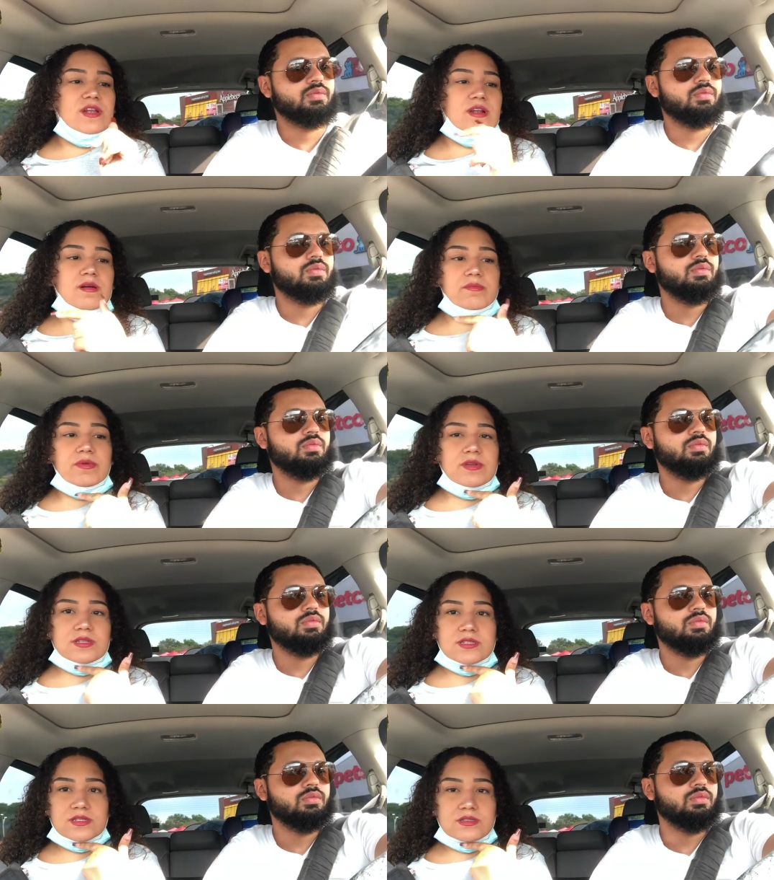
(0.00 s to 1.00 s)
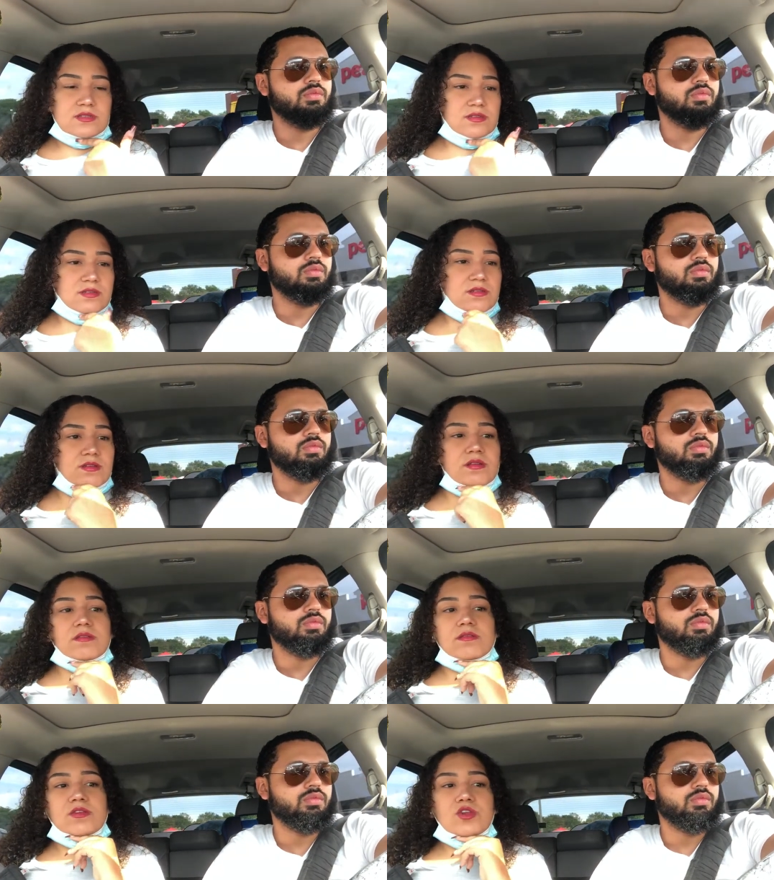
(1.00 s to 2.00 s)
Speaker 1: it up, since you
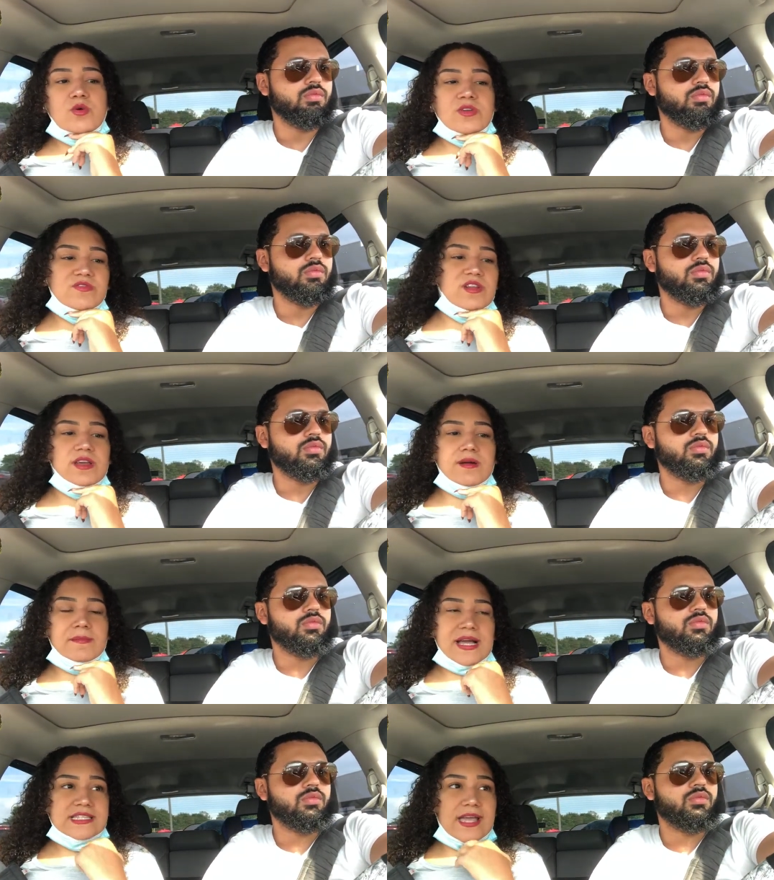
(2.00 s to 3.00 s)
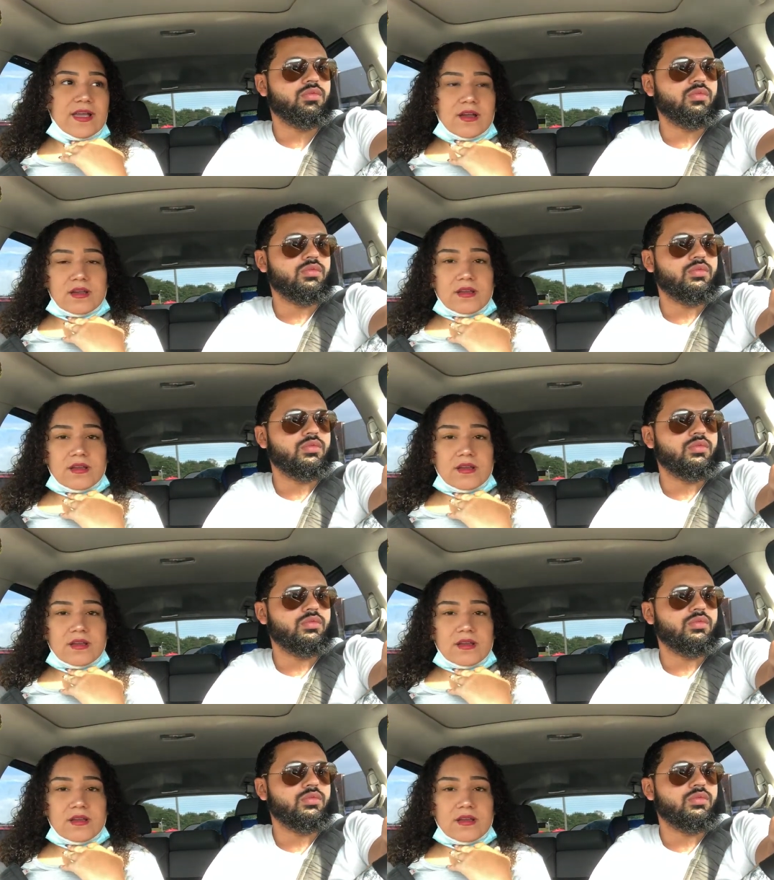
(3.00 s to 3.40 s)
know you're always filling up my tank.